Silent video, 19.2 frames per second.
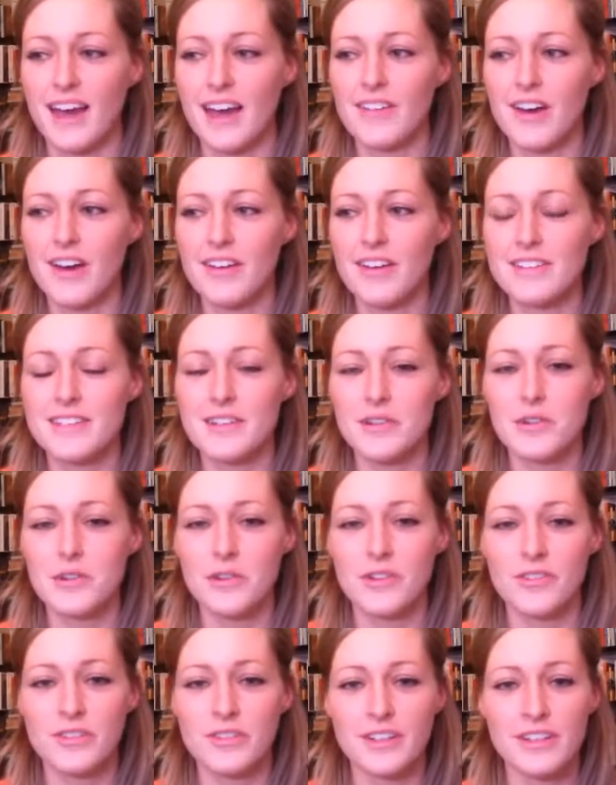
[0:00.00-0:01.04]
I've
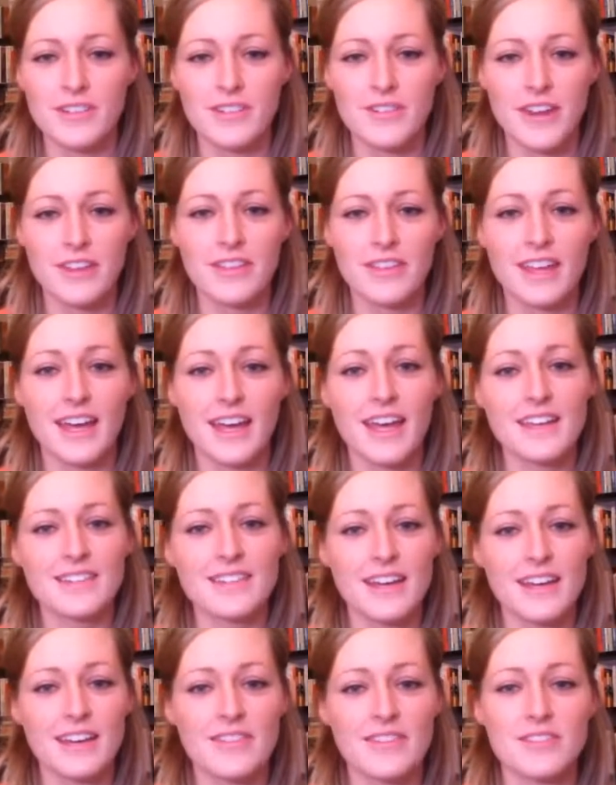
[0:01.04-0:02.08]
also really found that
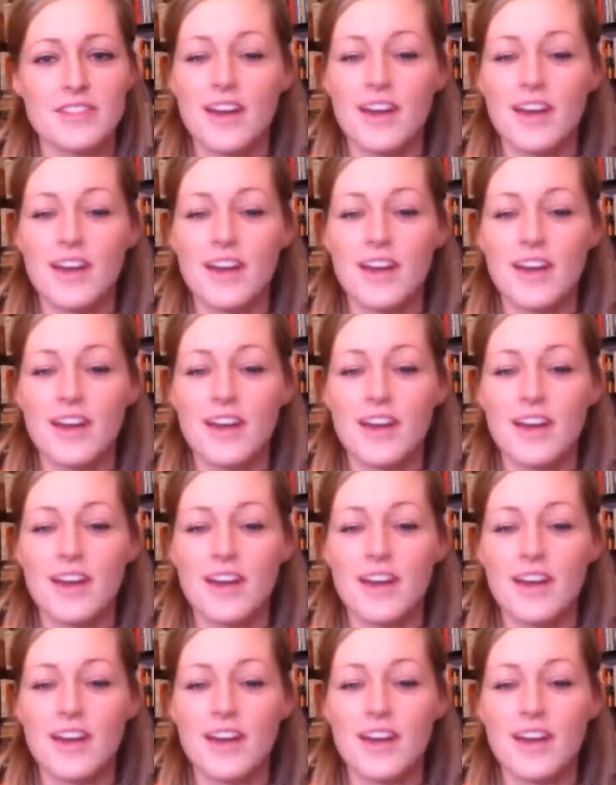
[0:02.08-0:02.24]
as I've